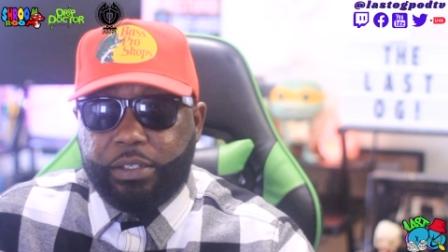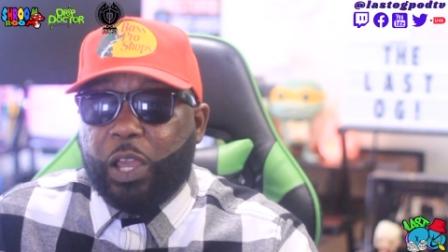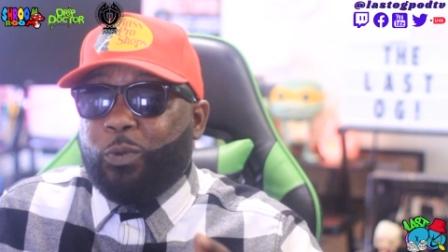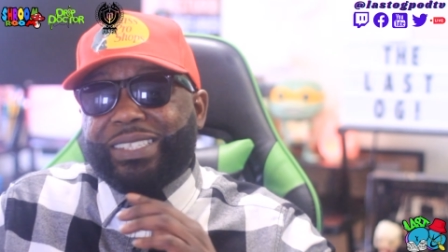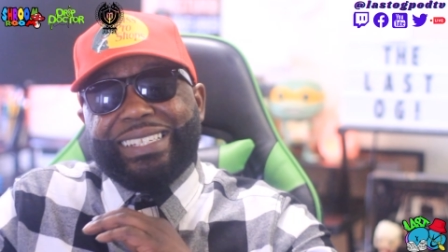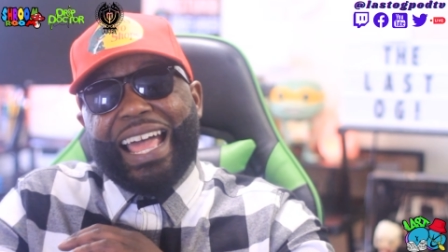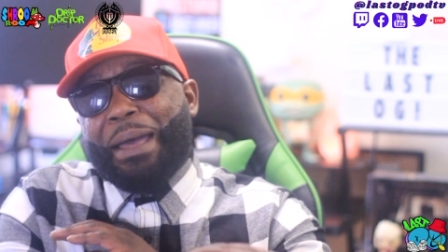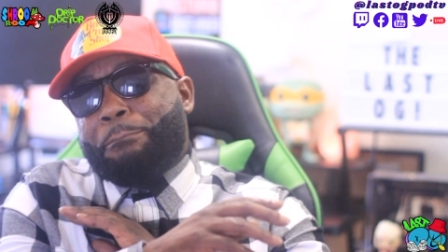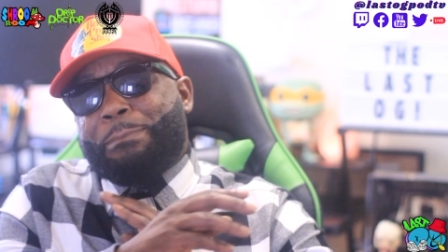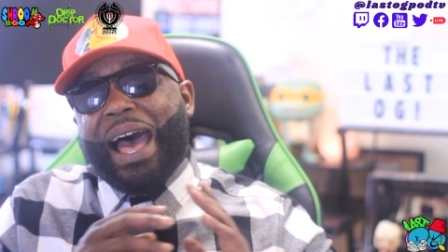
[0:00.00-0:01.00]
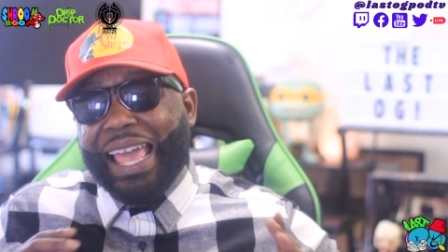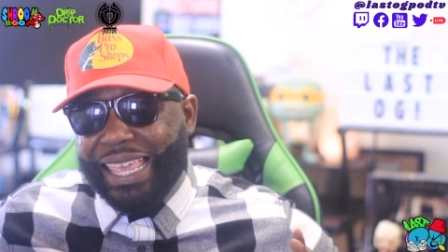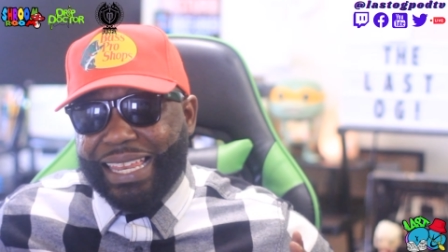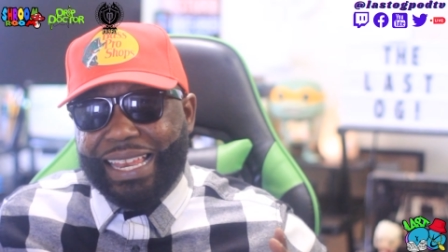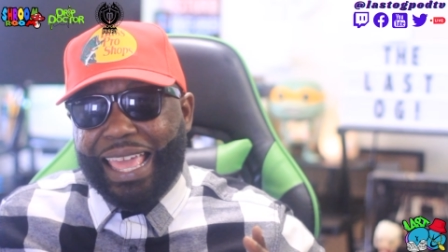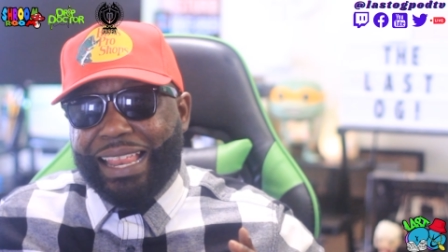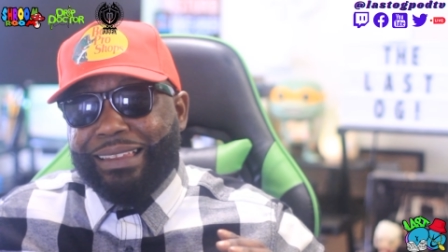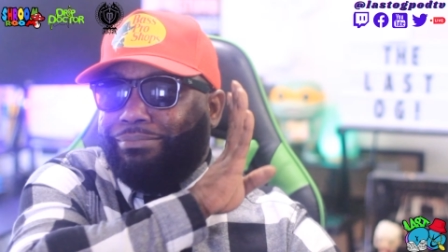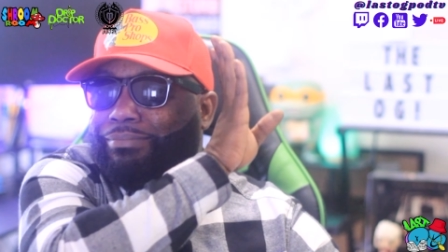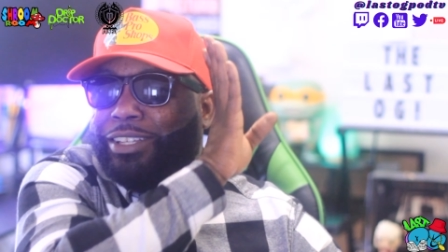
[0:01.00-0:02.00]
that was not buying that
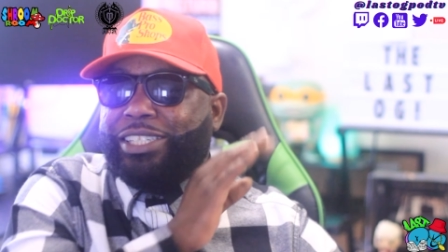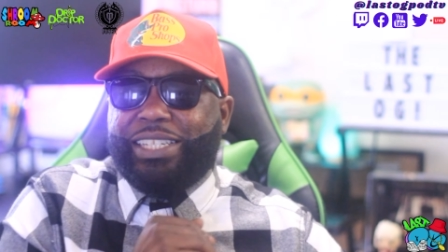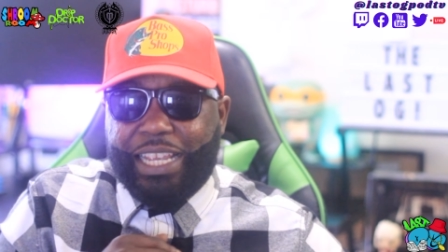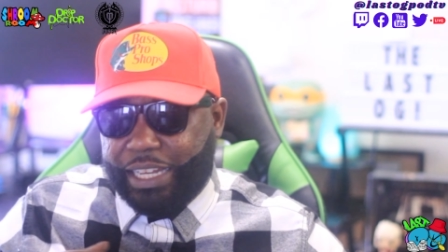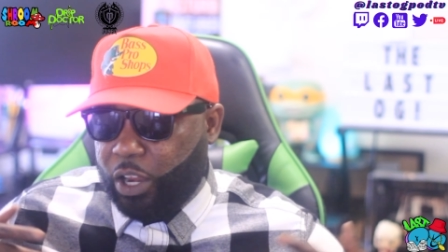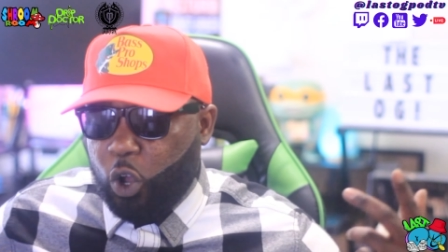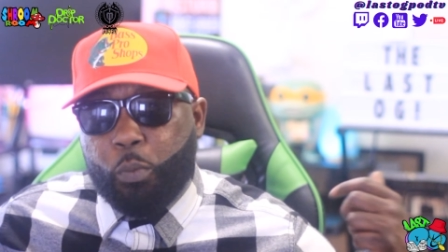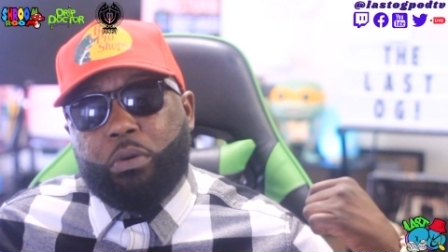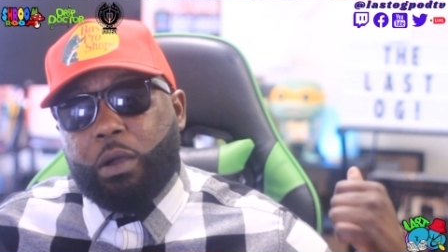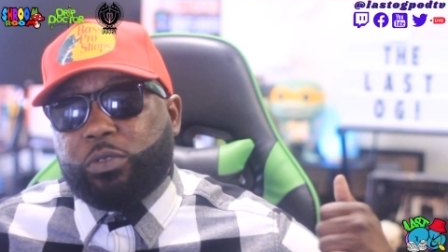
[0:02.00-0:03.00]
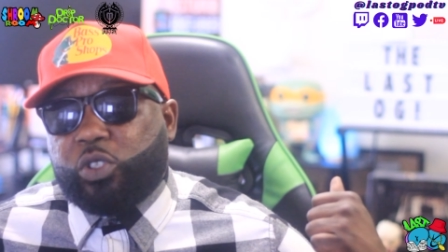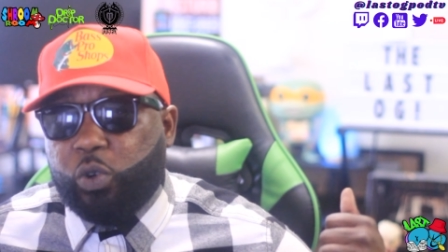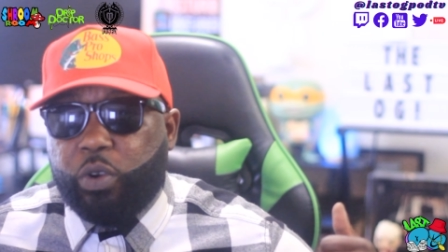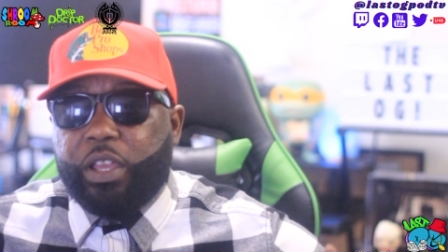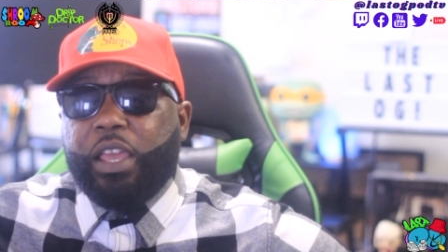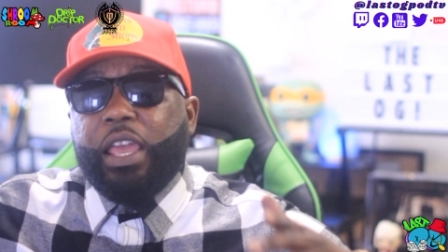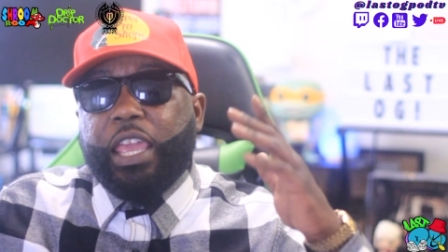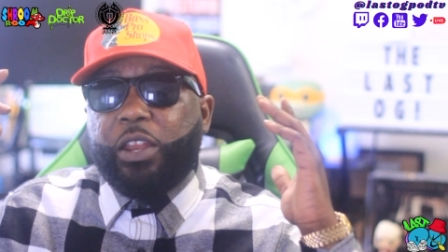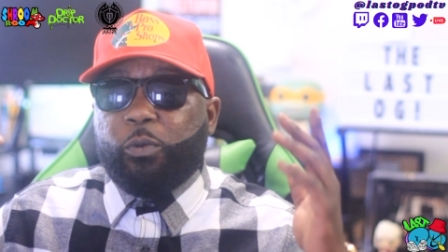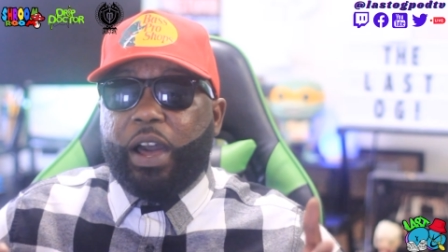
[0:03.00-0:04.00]
shit that old boy was doing
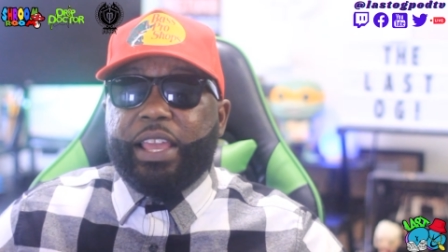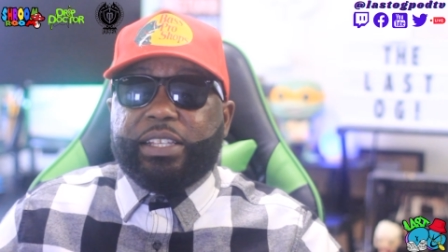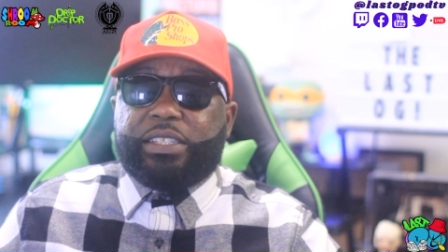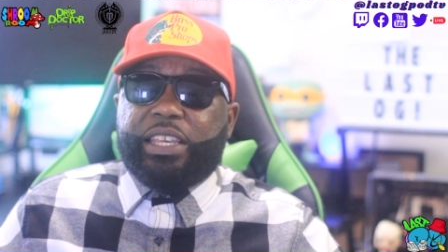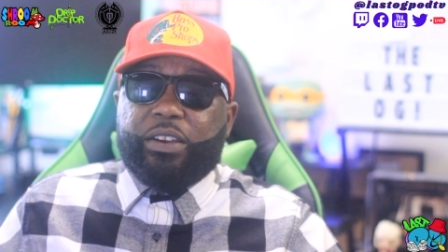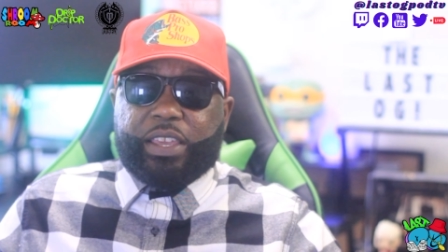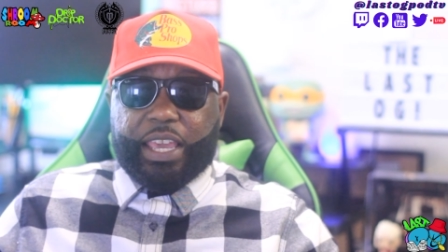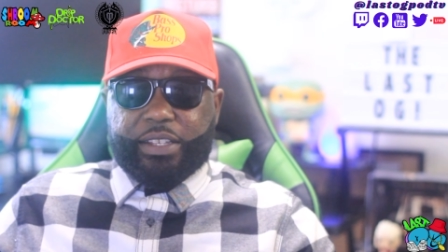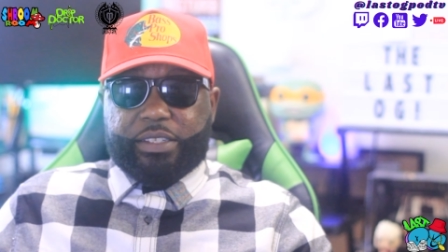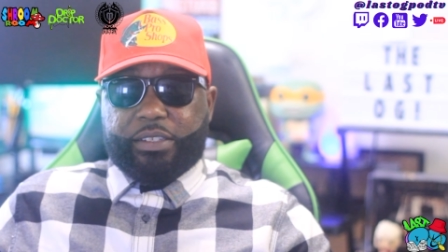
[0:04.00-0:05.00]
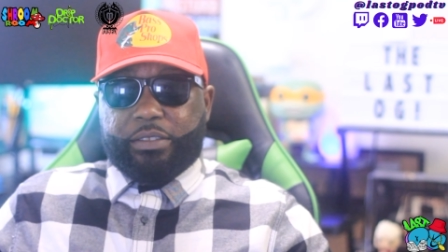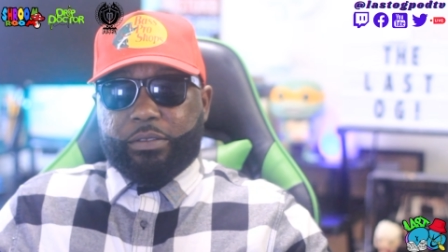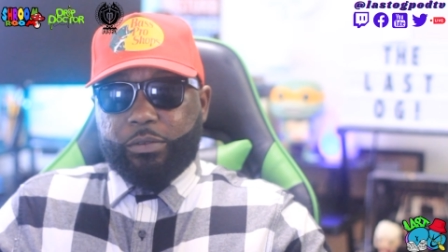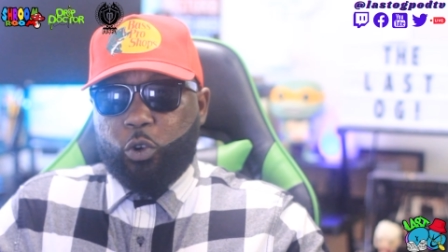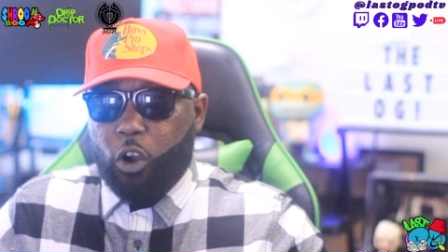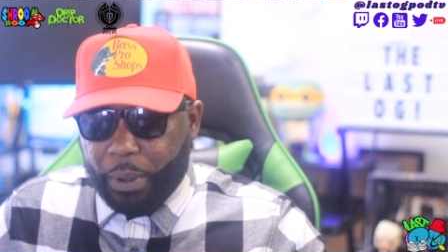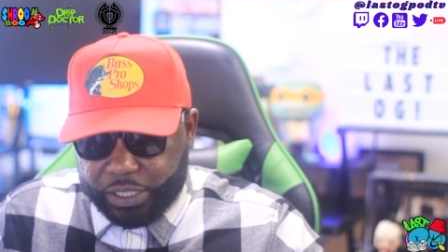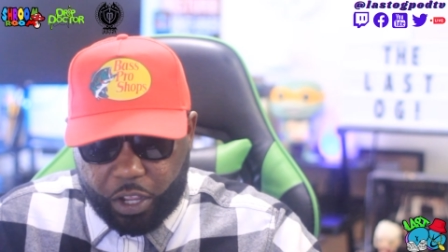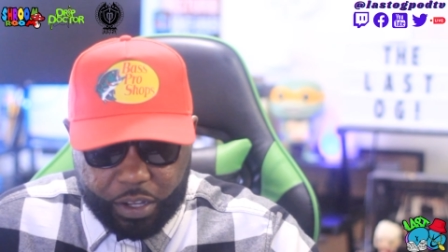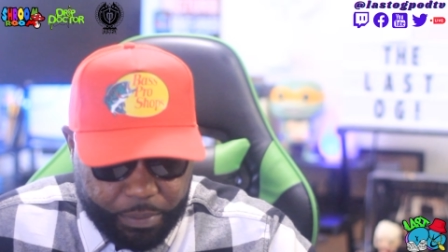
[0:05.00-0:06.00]
in the YSL case. Who am I
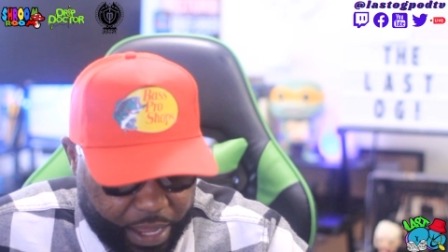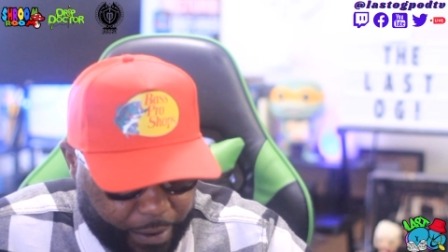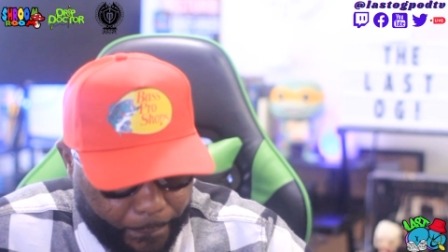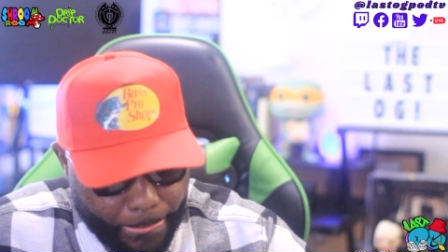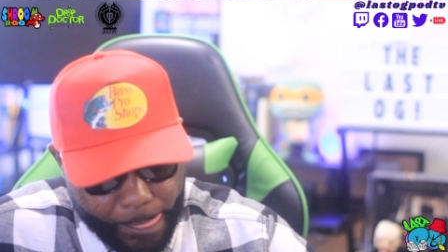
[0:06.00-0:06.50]
talking about?